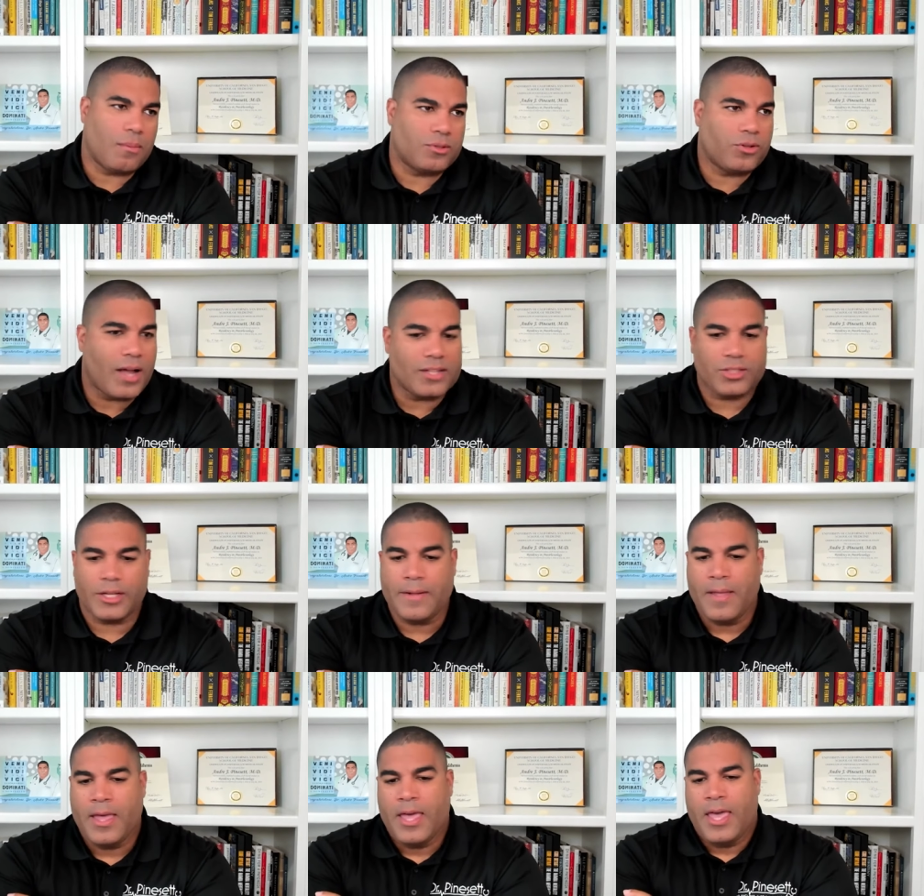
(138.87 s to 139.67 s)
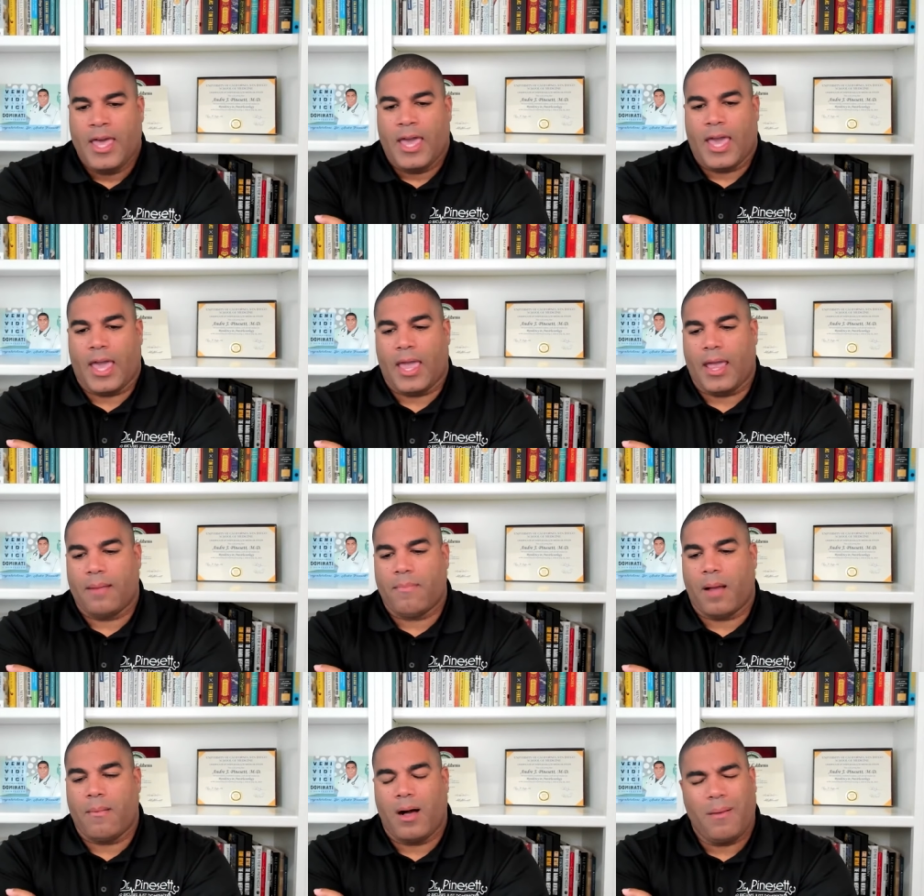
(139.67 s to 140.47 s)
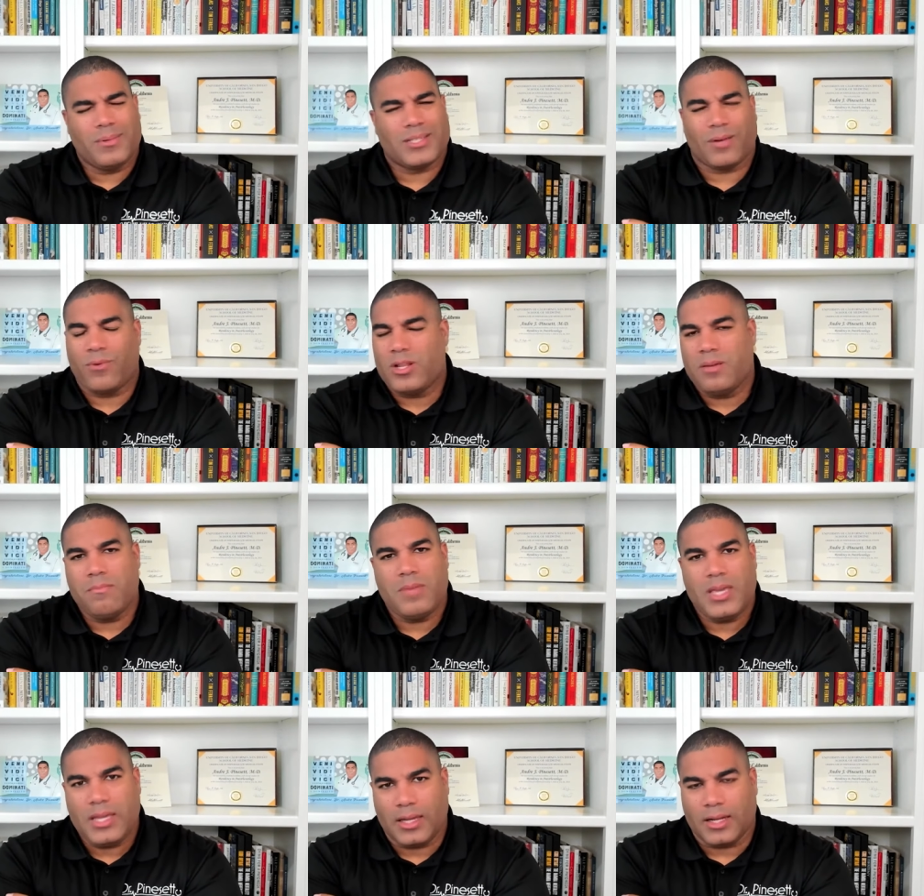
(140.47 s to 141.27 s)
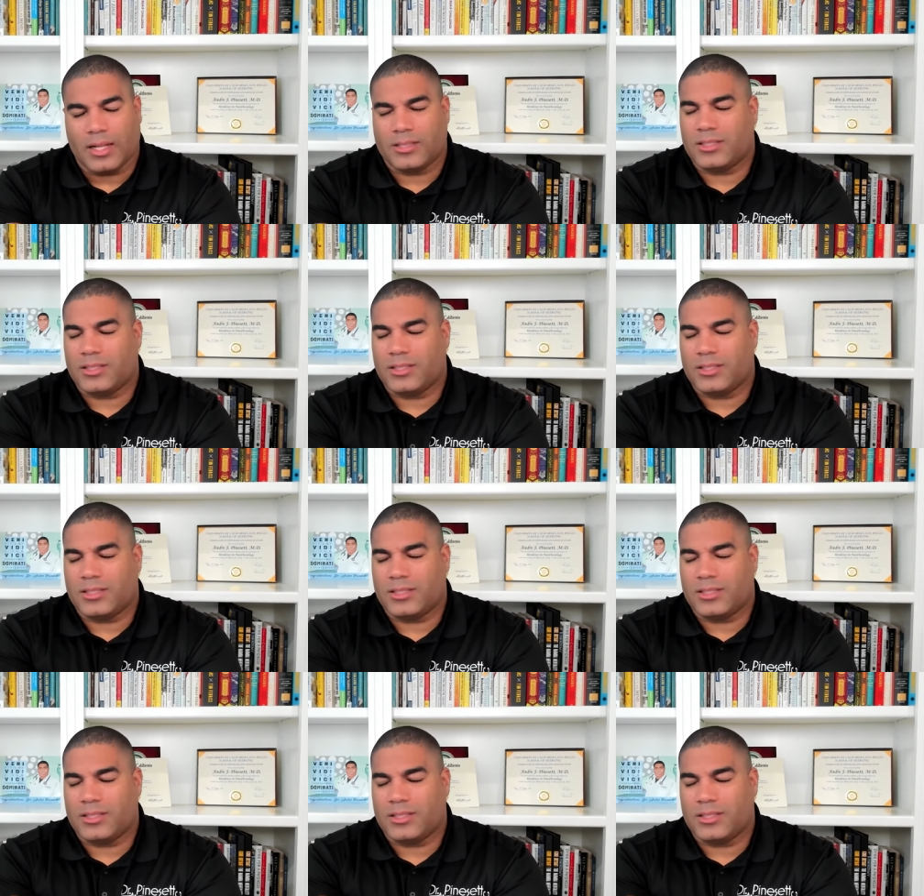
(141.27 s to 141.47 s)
terrible tragedy. And my mom was like, what do you mean?